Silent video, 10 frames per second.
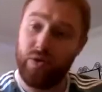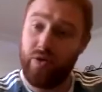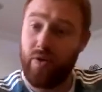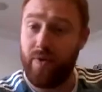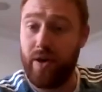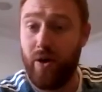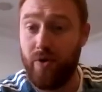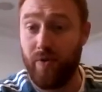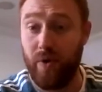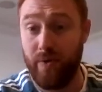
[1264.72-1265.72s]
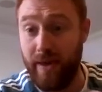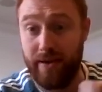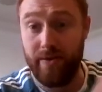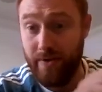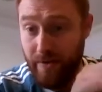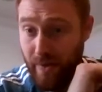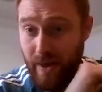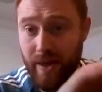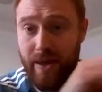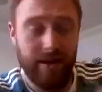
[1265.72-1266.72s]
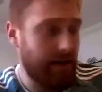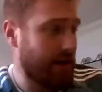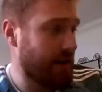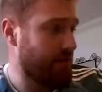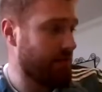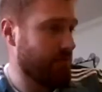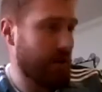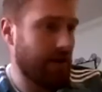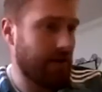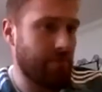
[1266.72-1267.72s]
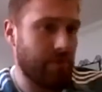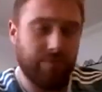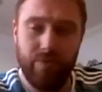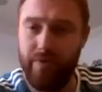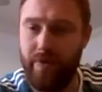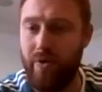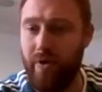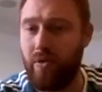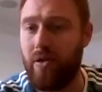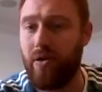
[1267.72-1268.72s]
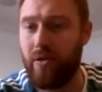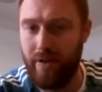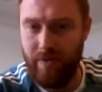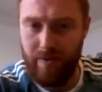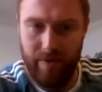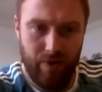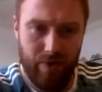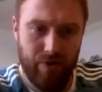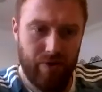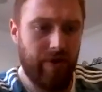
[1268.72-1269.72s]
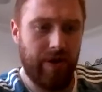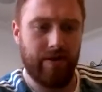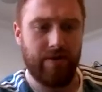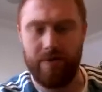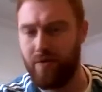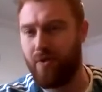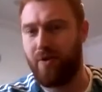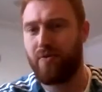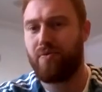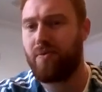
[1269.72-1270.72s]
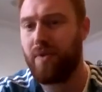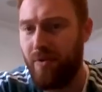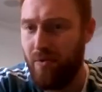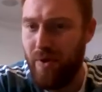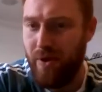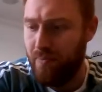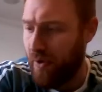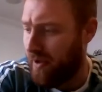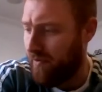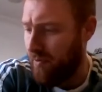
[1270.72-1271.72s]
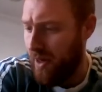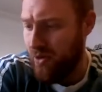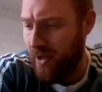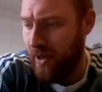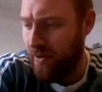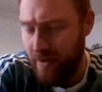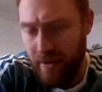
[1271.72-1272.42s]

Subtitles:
the stuff that he goes through on there is, he reviews a lot. He's not just somebody putting information out.